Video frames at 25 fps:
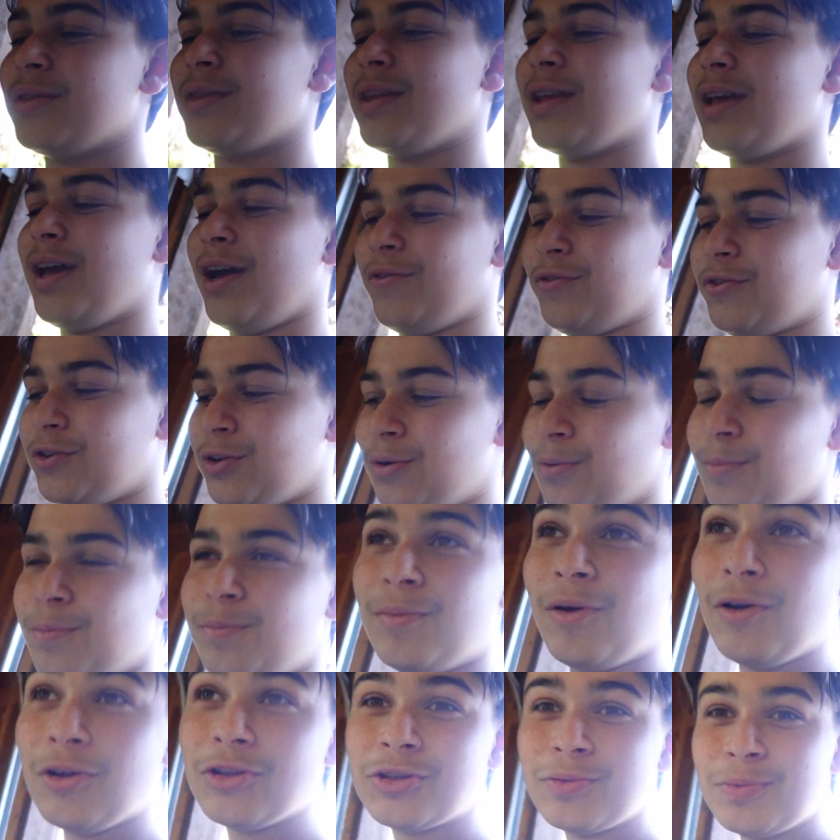after
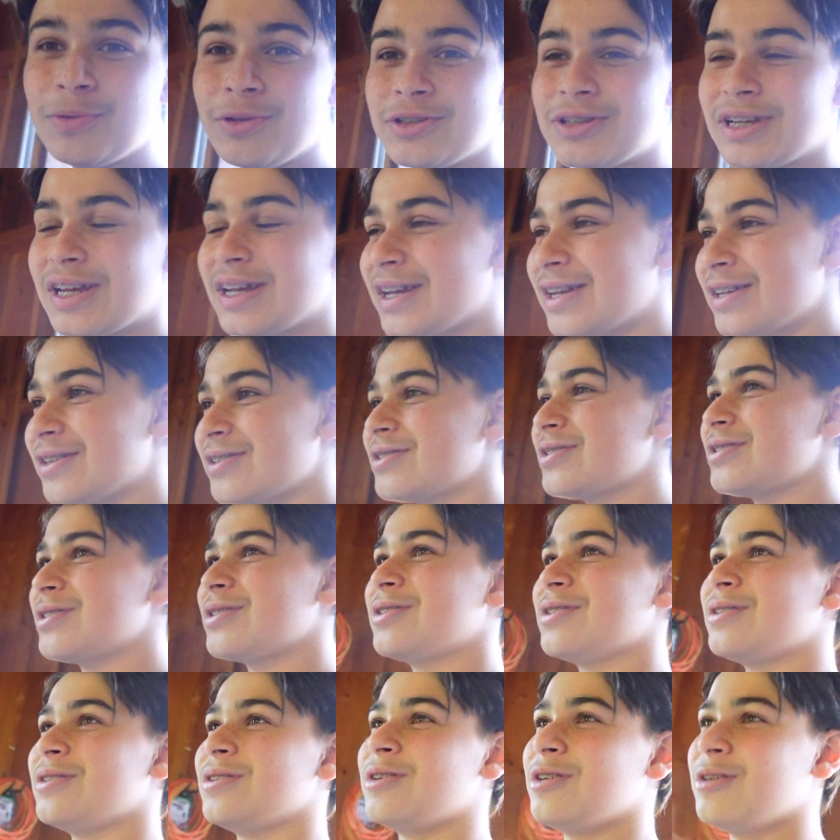multiple
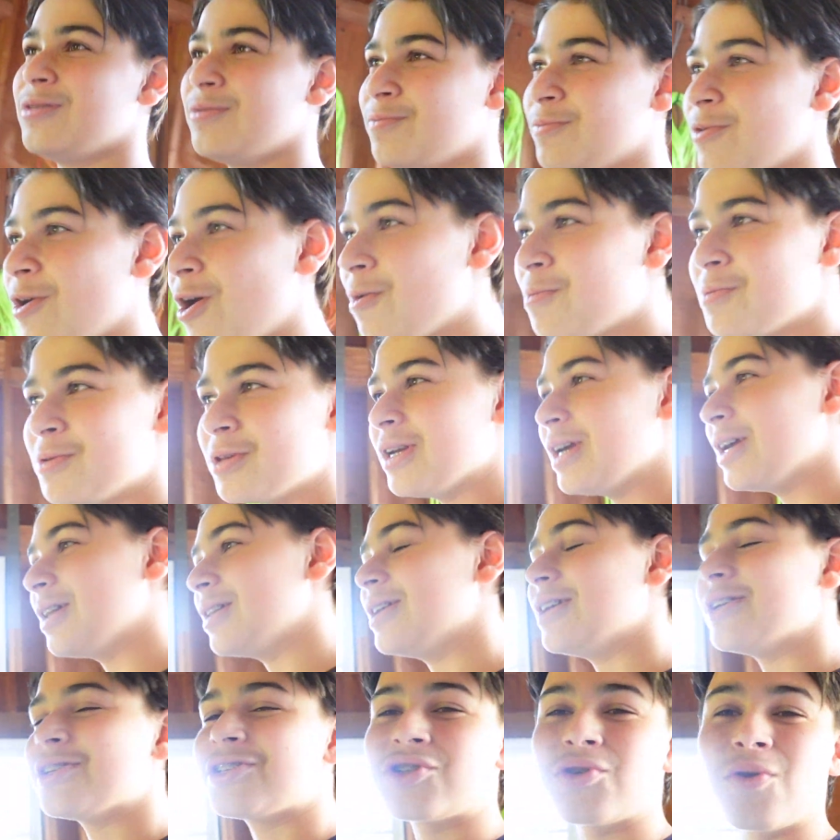days, probably at
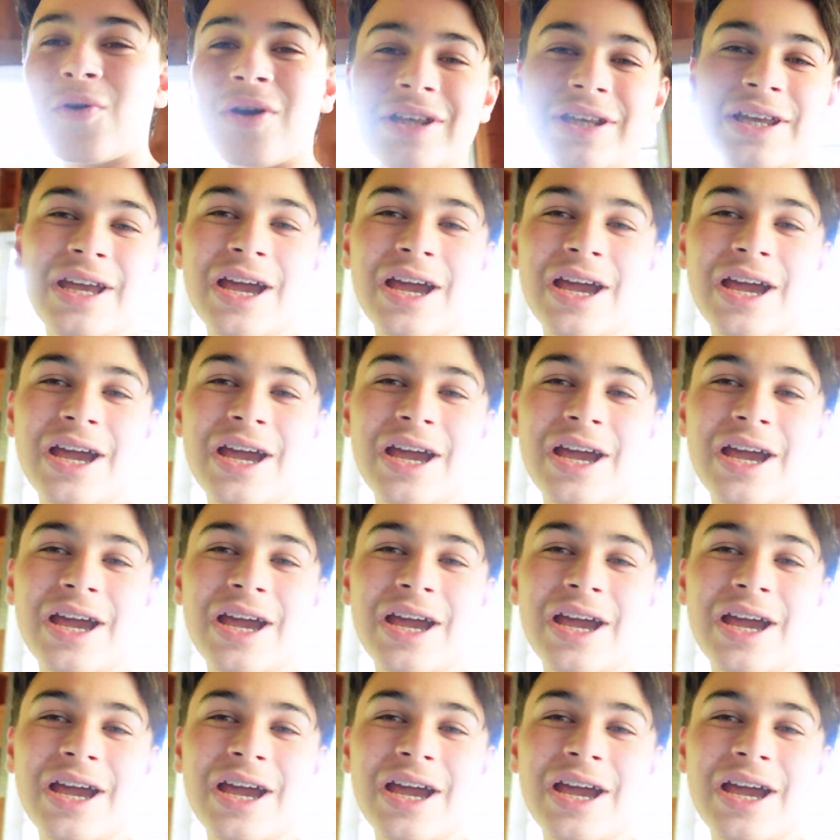least 20